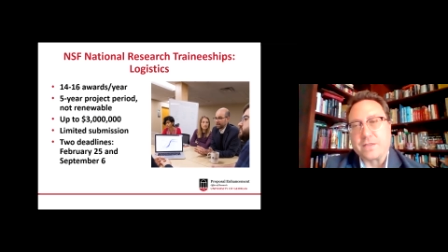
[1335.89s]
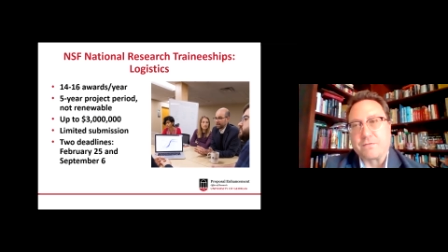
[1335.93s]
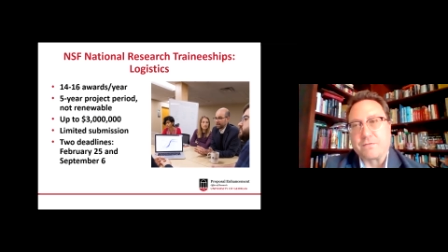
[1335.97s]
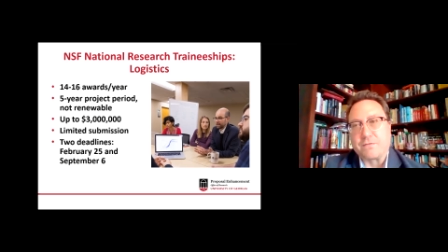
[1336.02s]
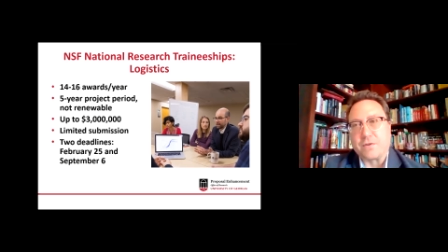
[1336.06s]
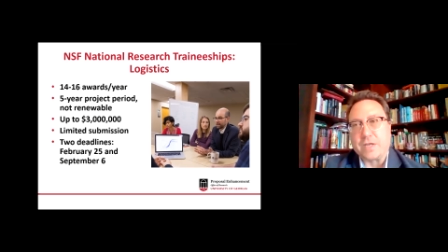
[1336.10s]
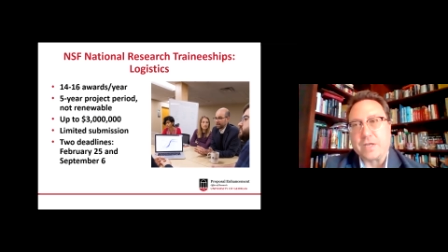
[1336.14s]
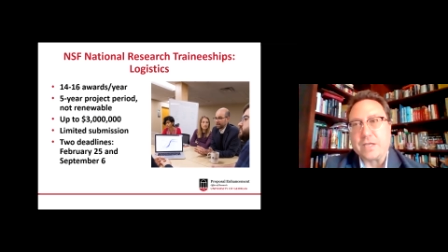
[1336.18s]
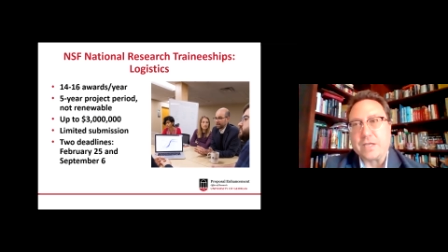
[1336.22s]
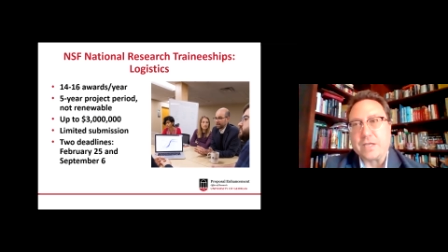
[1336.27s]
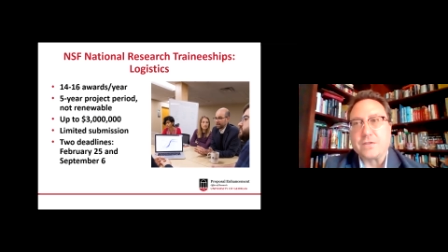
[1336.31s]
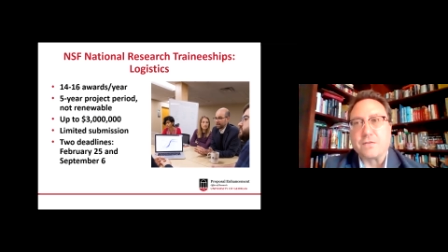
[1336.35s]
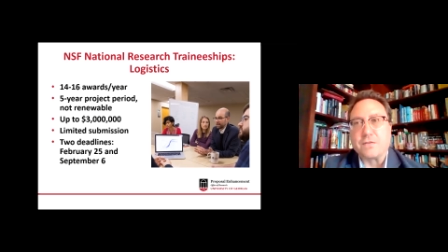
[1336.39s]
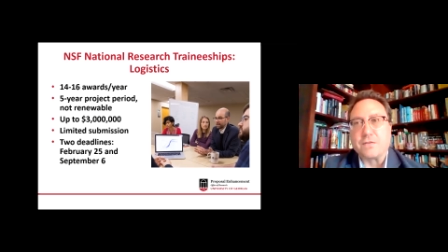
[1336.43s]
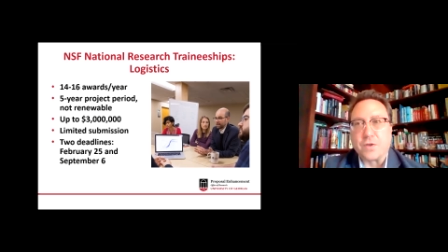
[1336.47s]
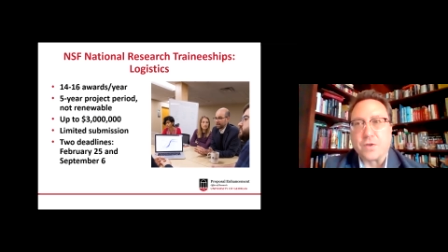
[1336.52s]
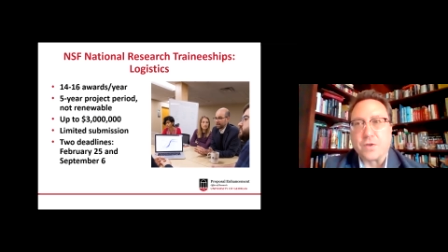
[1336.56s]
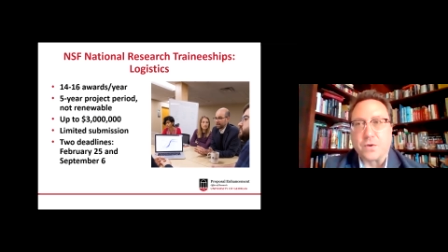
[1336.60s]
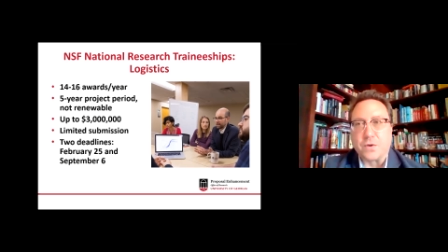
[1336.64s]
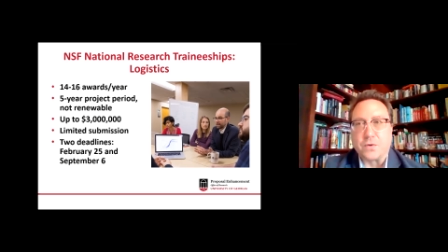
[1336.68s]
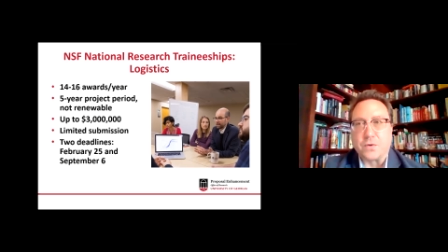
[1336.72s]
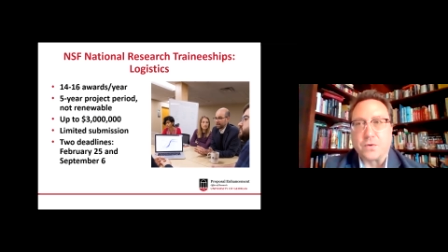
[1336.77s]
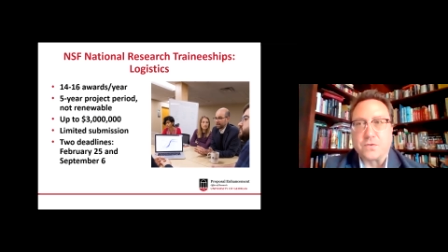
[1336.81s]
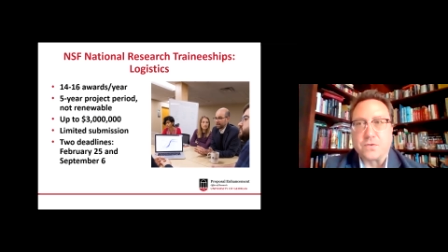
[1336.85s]
and for each of
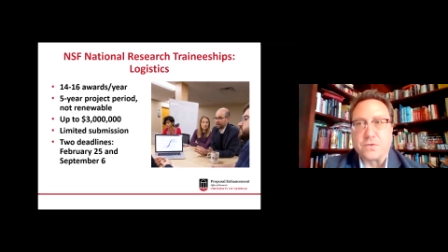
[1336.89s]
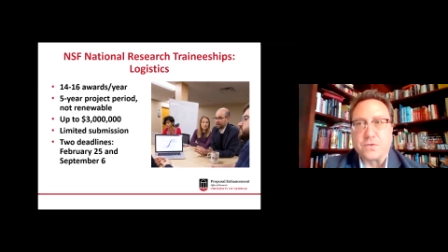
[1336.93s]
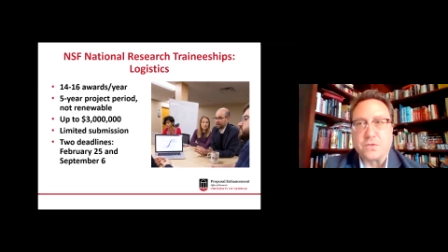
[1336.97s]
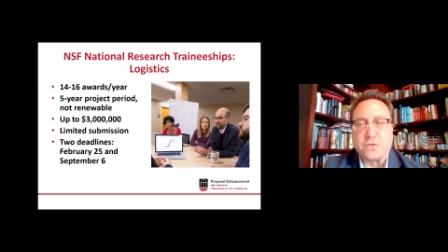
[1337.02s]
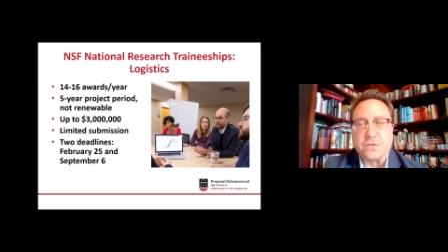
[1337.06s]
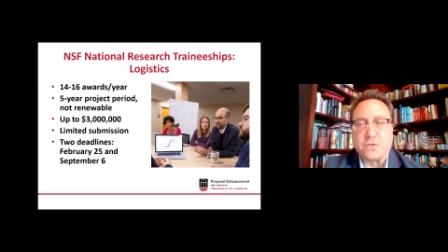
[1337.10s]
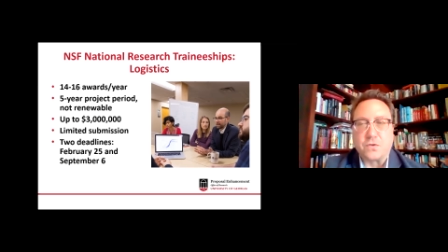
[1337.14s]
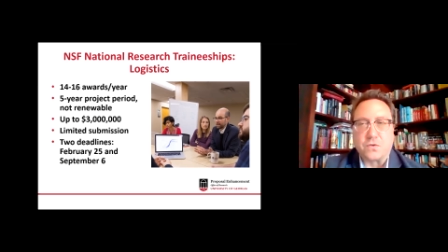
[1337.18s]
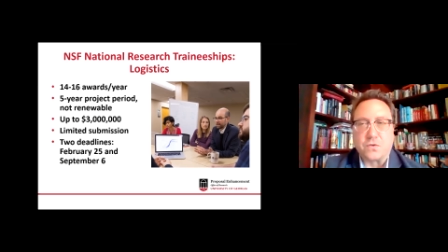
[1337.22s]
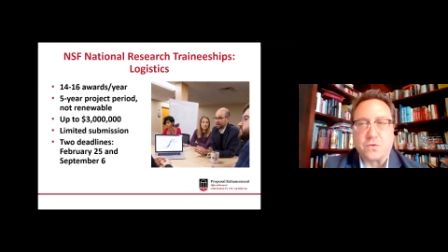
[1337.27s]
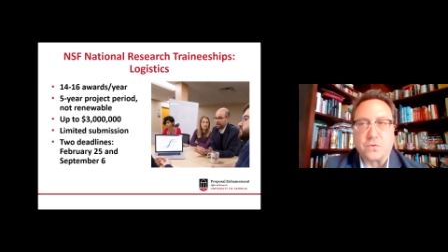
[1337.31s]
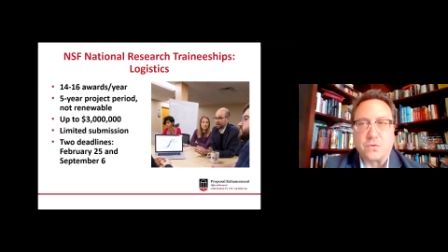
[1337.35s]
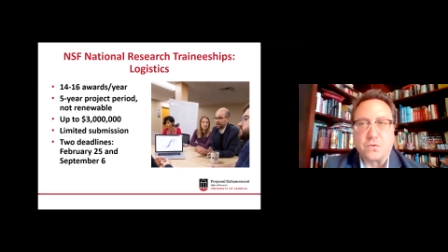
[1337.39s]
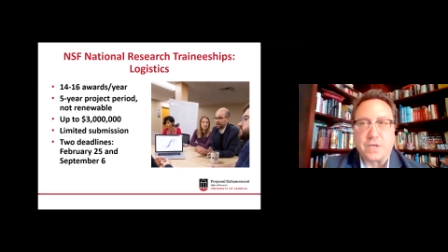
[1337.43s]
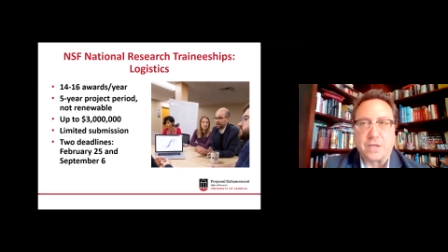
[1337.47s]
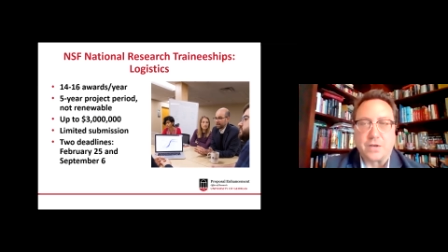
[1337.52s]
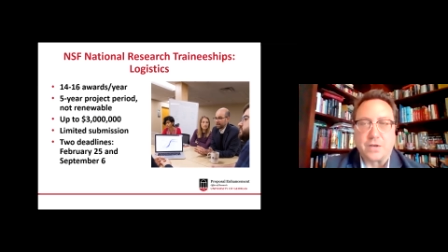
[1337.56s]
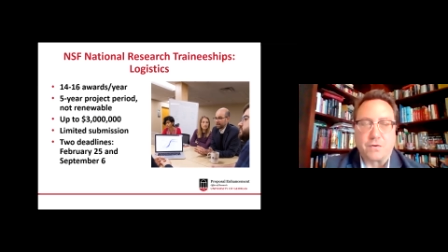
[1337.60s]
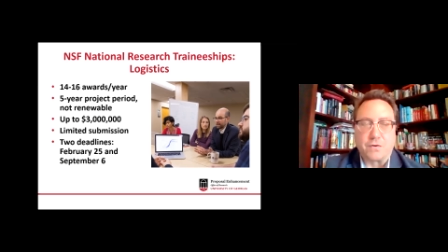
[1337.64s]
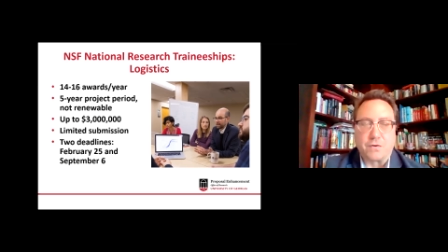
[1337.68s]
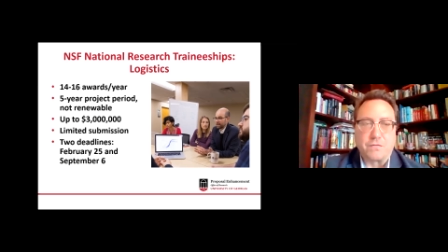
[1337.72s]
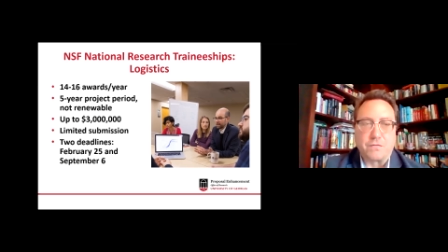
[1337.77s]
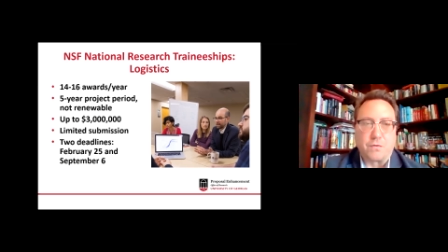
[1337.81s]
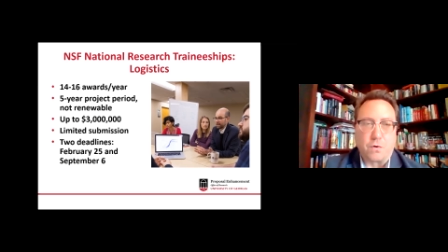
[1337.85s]
those, 2 can
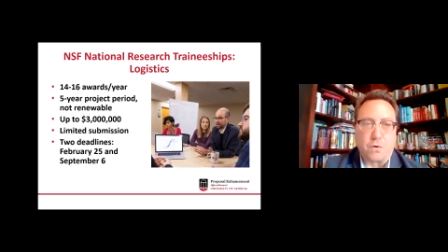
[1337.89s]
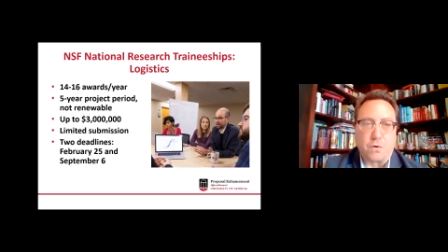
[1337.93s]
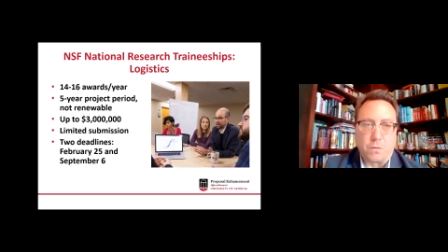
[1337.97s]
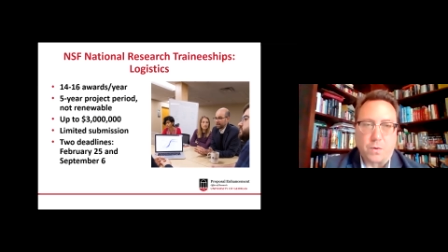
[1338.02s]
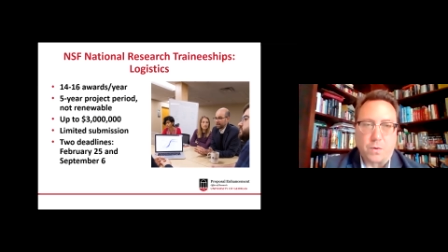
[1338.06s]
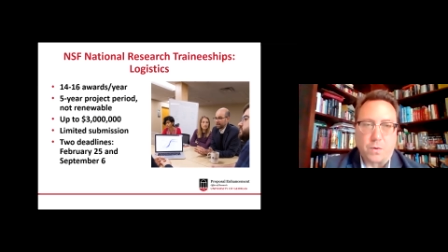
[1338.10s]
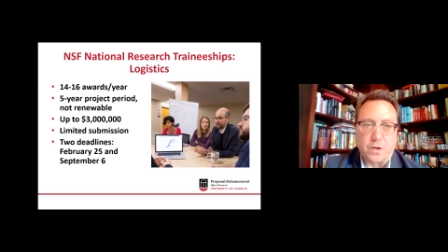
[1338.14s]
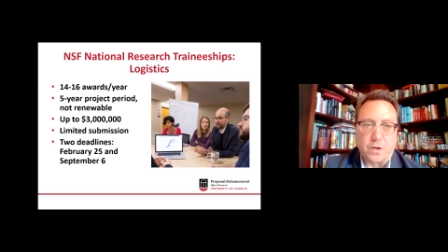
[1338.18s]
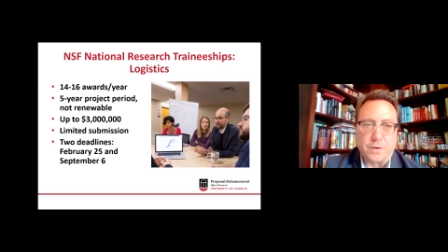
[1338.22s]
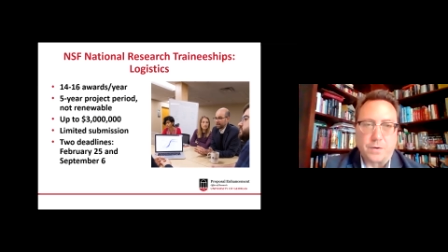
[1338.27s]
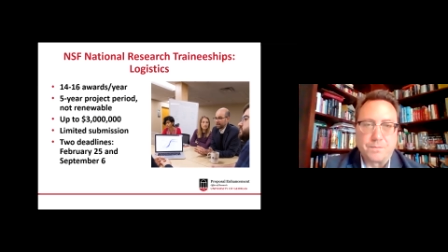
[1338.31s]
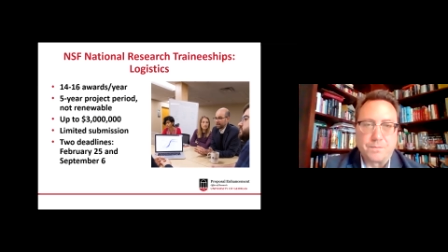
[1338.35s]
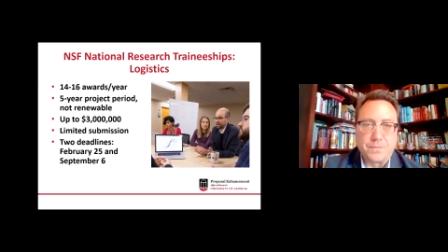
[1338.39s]
go forward.